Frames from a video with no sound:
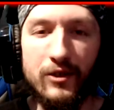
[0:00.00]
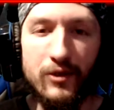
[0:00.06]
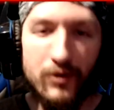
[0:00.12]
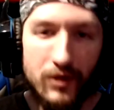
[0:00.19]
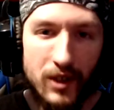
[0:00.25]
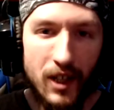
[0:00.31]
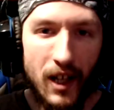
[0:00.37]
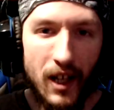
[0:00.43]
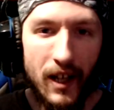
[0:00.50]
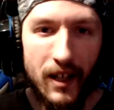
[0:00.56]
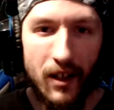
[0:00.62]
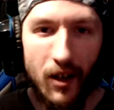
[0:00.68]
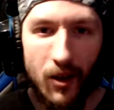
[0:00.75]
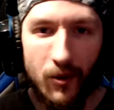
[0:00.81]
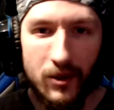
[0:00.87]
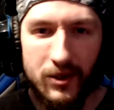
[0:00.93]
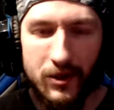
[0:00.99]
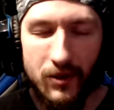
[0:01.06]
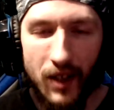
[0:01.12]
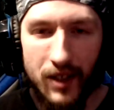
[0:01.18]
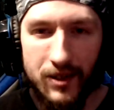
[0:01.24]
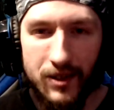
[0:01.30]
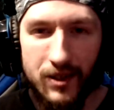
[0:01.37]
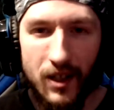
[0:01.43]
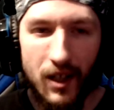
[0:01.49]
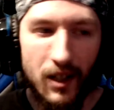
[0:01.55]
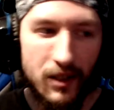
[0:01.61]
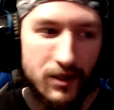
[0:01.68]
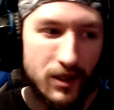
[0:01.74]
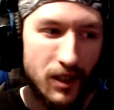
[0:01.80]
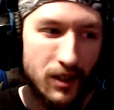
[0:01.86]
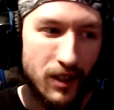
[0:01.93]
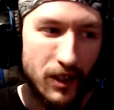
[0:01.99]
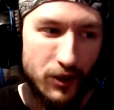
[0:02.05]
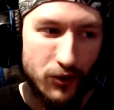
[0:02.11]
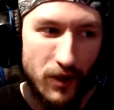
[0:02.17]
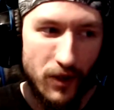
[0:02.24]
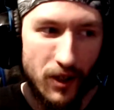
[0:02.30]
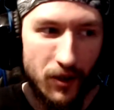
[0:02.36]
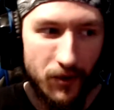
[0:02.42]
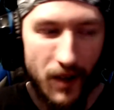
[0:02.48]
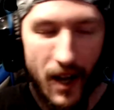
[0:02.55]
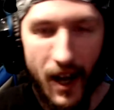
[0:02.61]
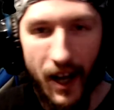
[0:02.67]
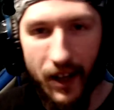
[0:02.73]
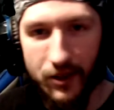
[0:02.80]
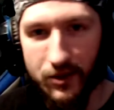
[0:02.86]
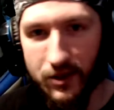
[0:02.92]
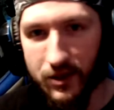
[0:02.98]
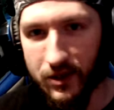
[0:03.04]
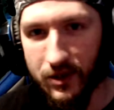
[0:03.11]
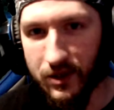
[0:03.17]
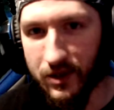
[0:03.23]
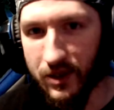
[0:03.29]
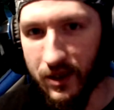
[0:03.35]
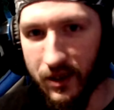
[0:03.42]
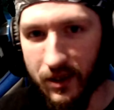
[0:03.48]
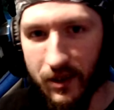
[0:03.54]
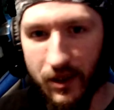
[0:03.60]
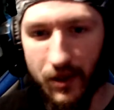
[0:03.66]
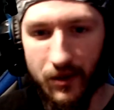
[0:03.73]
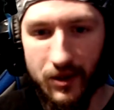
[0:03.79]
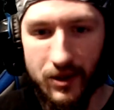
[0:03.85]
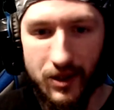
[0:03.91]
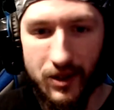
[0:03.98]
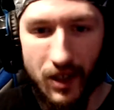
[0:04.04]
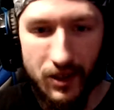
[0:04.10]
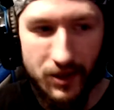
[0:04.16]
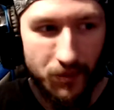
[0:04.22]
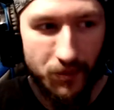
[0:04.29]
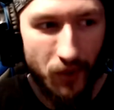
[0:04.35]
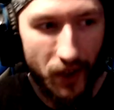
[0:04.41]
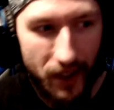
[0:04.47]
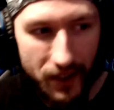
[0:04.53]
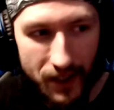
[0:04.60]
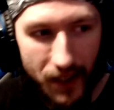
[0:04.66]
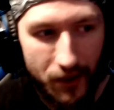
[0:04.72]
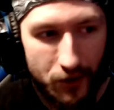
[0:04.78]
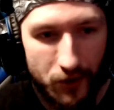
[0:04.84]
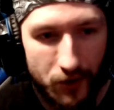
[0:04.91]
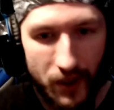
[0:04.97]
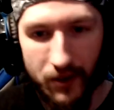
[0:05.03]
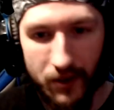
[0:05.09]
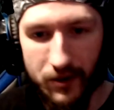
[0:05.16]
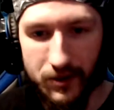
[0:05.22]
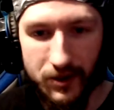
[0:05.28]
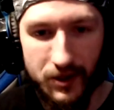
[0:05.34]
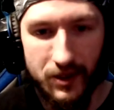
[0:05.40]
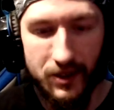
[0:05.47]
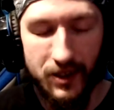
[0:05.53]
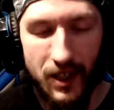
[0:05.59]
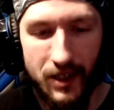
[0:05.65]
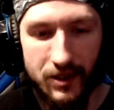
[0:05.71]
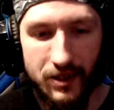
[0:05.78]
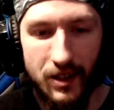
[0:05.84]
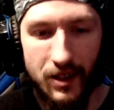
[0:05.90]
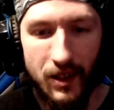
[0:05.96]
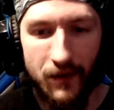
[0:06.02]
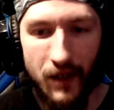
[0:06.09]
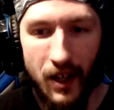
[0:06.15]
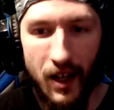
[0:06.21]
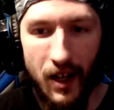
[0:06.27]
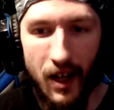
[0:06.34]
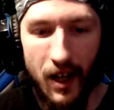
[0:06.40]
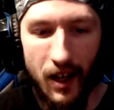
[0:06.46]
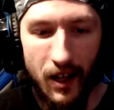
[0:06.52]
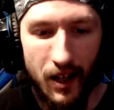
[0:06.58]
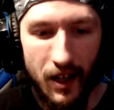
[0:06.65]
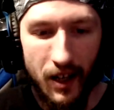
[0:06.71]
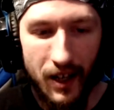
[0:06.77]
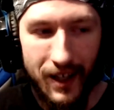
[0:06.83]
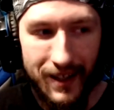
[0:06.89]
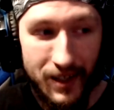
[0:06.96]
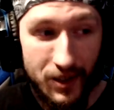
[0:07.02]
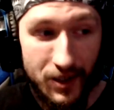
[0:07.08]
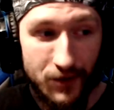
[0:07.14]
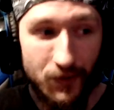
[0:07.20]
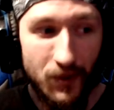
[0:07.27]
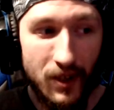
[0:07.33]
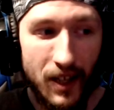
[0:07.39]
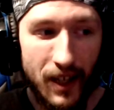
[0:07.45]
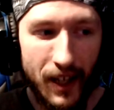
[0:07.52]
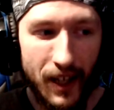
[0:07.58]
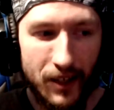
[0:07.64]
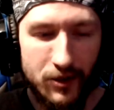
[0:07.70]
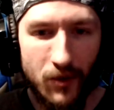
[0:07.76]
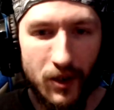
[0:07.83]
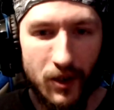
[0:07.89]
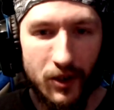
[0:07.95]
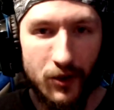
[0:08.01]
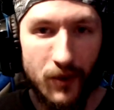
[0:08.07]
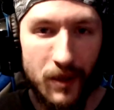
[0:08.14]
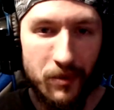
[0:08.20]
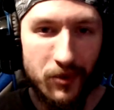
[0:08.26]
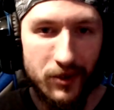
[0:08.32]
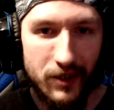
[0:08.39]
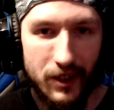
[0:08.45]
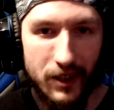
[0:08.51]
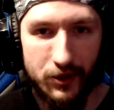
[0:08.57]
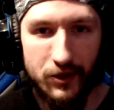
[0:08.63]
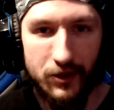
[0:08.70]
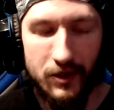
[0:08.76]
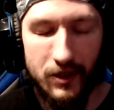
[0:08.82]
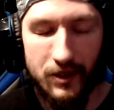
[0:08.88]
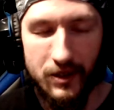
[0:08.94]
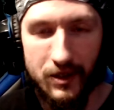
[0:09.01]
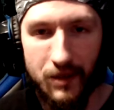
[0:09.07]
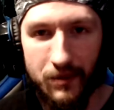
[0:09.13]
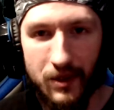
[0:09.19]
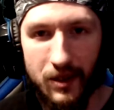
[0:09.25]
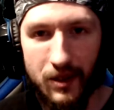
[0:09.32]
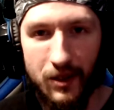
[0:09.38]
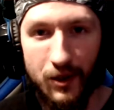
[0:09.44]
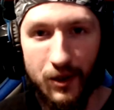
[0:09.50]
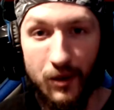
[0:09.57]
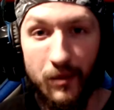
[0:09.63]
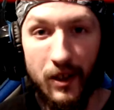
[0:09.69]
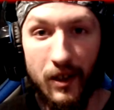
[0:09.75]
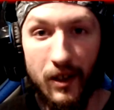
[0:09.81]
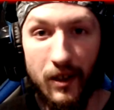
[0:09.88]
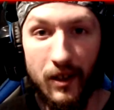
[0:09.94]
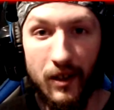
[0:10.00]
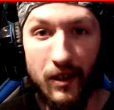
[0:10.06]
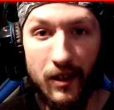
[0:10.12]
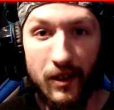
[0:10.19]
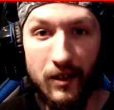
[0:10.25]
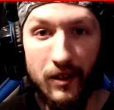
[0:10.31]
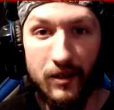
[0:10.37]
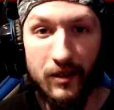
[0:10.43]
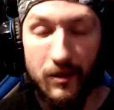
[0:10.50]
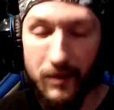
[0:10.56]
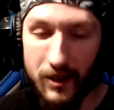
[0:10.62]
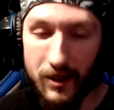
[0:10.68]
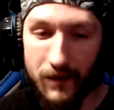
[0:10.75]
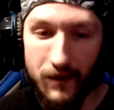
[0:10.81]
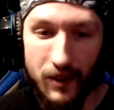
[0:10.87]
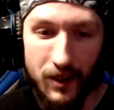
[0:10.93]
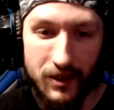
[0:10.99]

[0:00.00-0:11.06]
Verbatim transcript: Usually, I always do lots of talks on like trailer reactions and you know discussing breaking down the trailers and this and that stuff. Uh, in this one, I actually wanted to do a prediction, something a little bit uh, a little bit different.